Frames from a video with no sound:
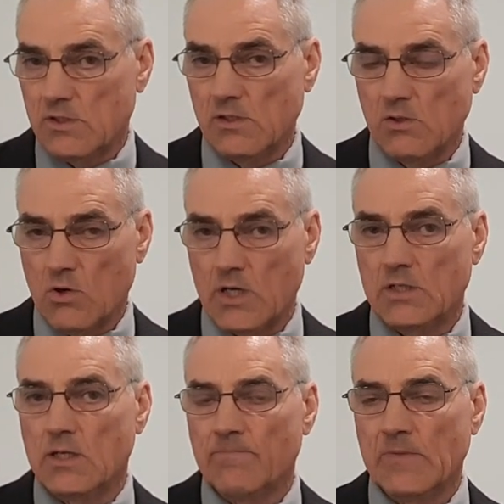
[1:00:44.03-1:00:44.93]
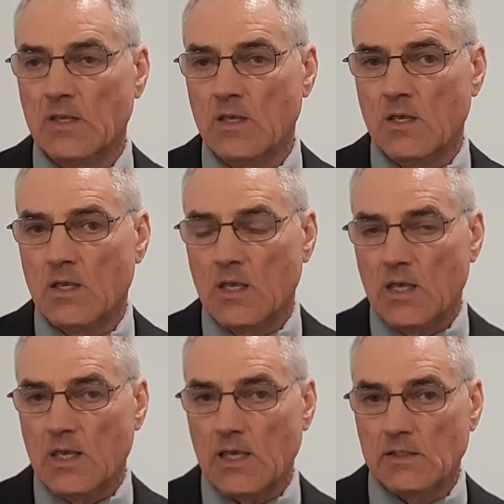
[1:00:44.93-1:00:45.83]
the Lord
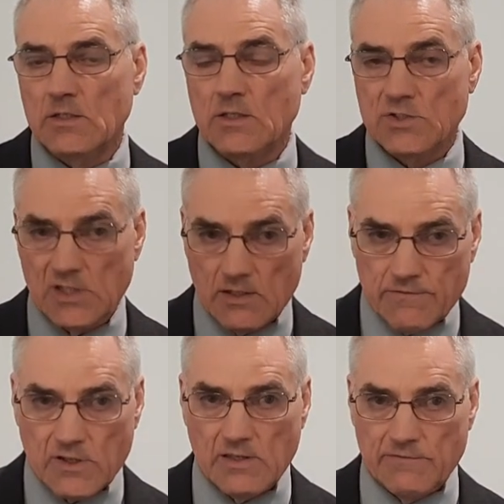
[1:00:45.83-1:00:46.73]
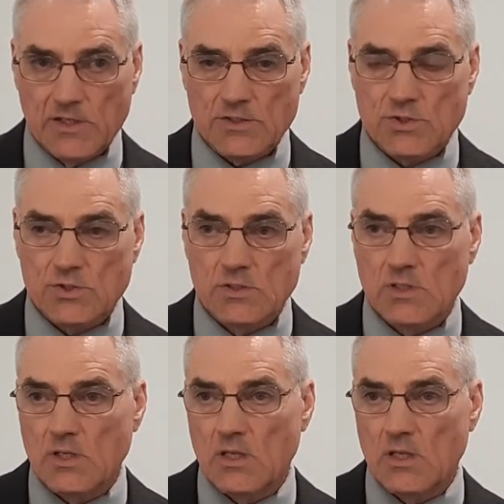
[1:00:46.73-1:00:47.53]
and seek forgiveness.